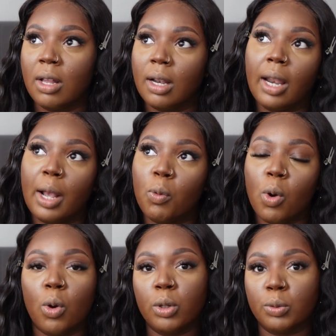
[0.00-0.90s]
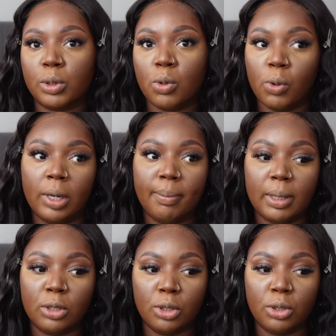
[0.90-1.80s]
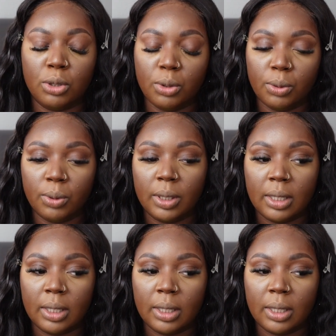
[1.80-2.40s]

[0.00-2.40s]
like what God was calling me to do